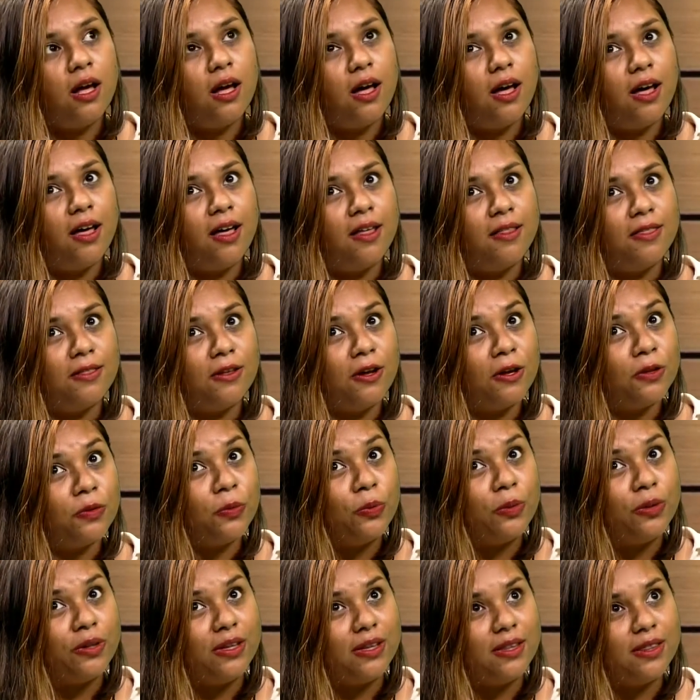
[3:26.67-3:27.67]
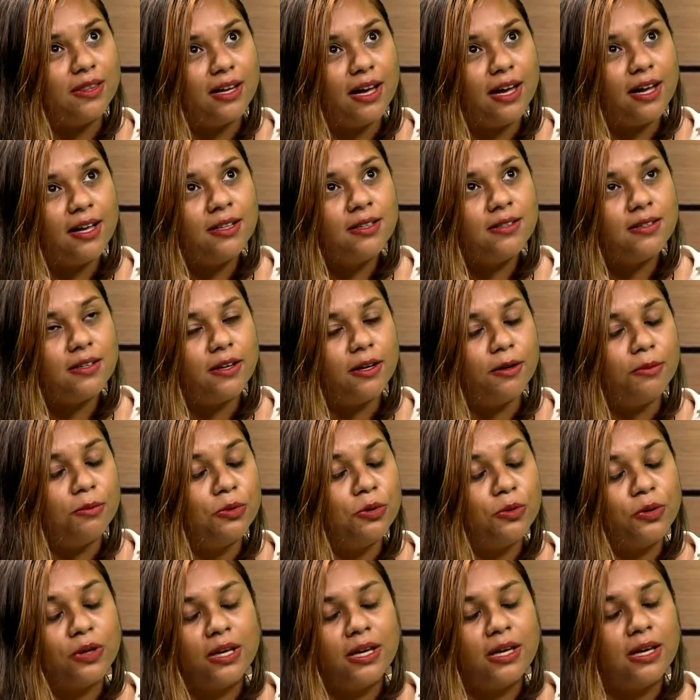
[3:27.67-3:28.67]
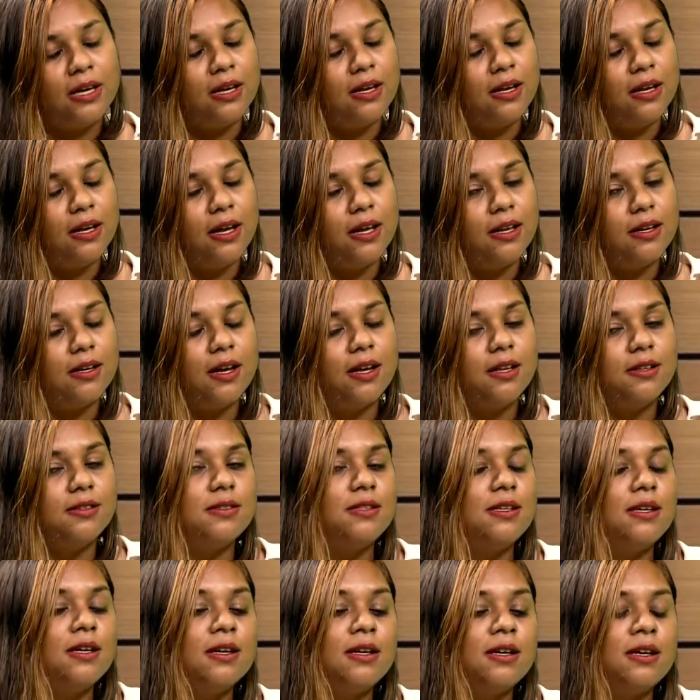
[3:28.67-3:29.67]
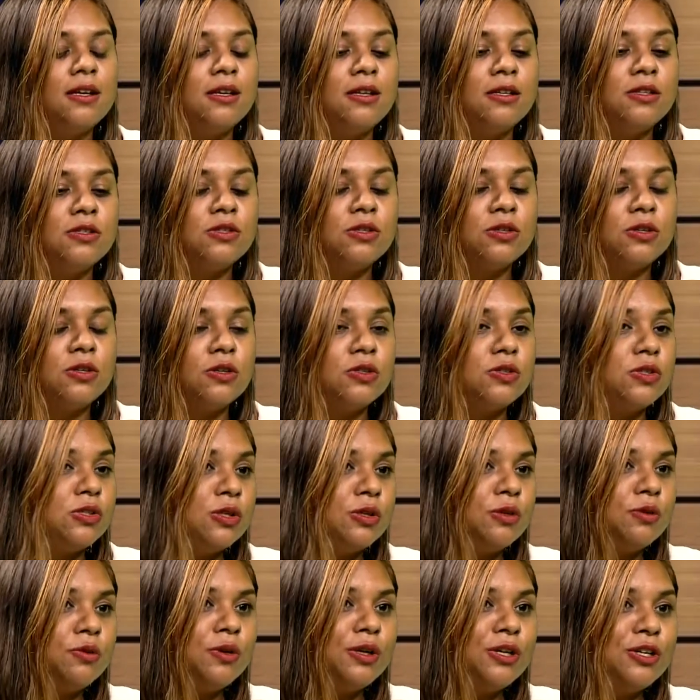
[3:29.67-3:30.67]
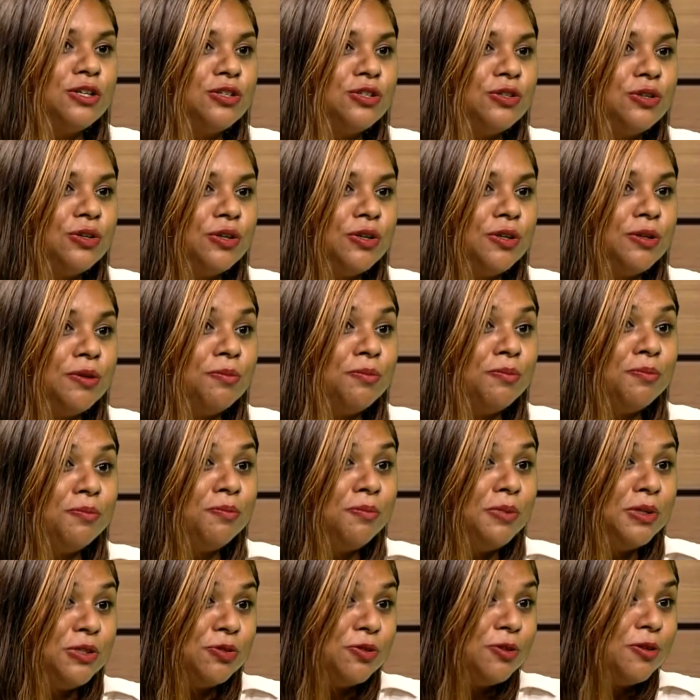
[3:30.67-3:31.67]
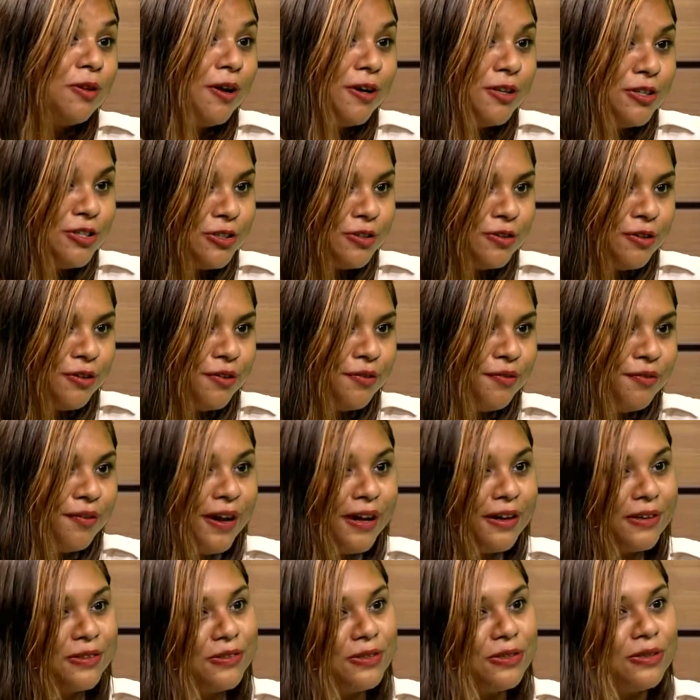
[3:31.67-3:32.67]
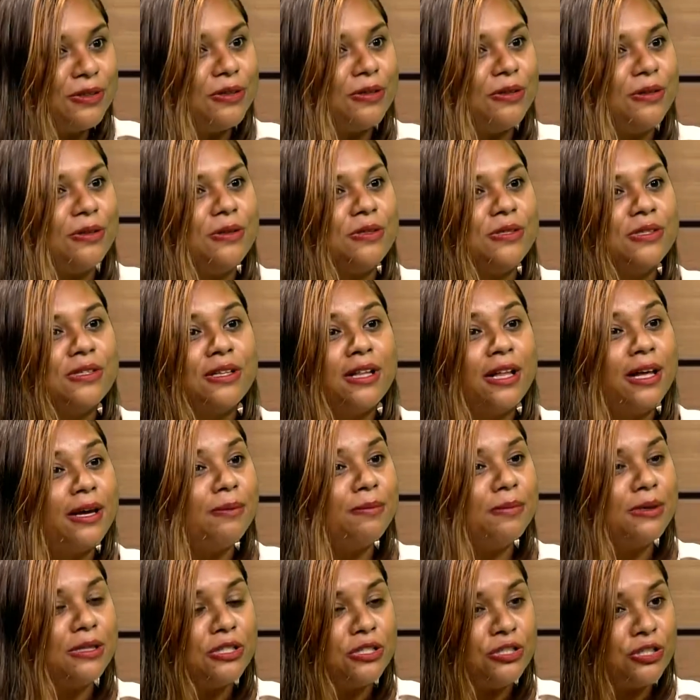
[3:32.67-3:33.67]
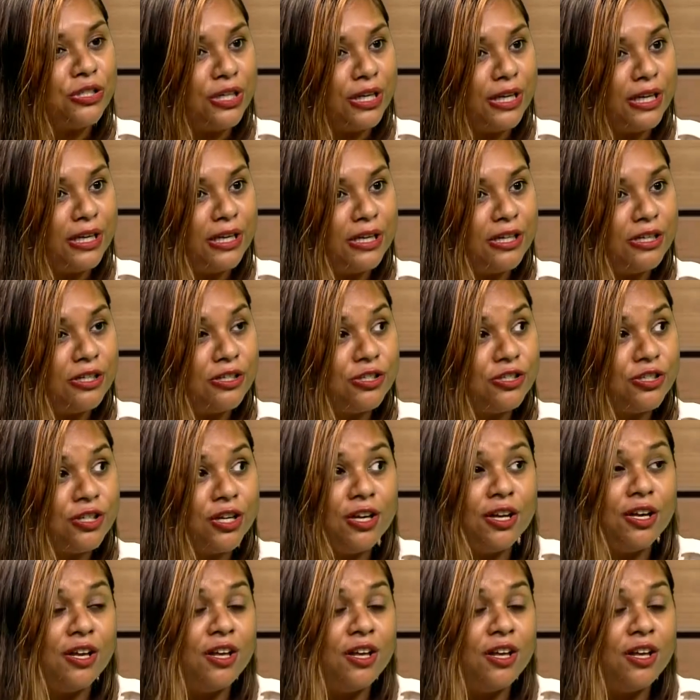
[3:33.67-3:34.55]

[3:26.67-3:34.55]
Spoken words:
And not only that, I'm looking and taking into consideration meteorological factors, climate change,